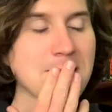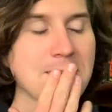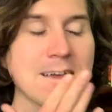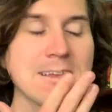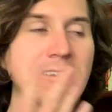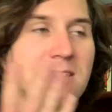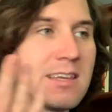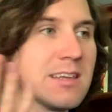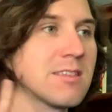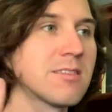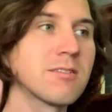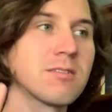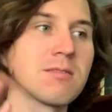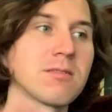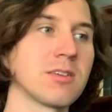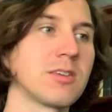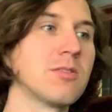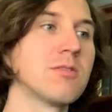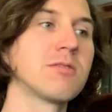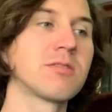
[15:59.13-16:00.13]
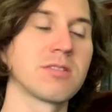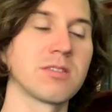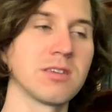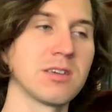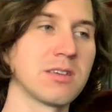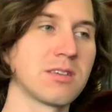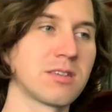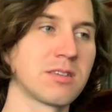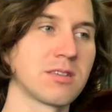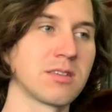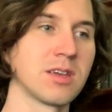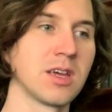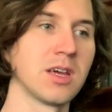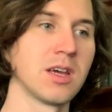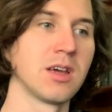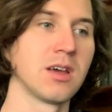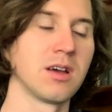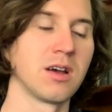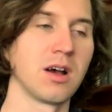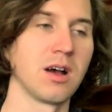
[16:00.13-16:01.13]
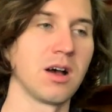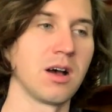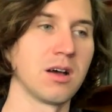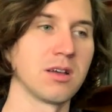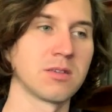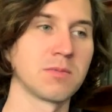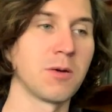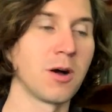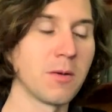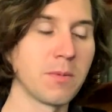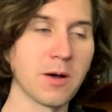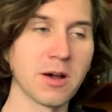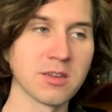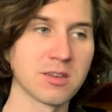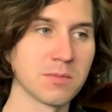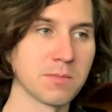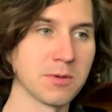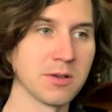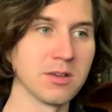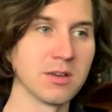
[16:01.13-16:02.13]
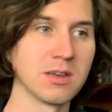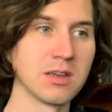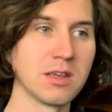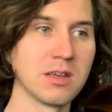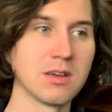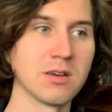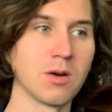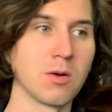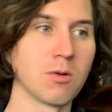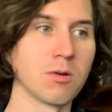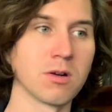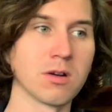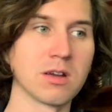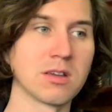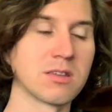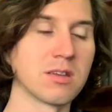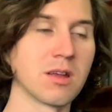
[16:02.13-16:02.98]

It's either useless, small possibility, or it's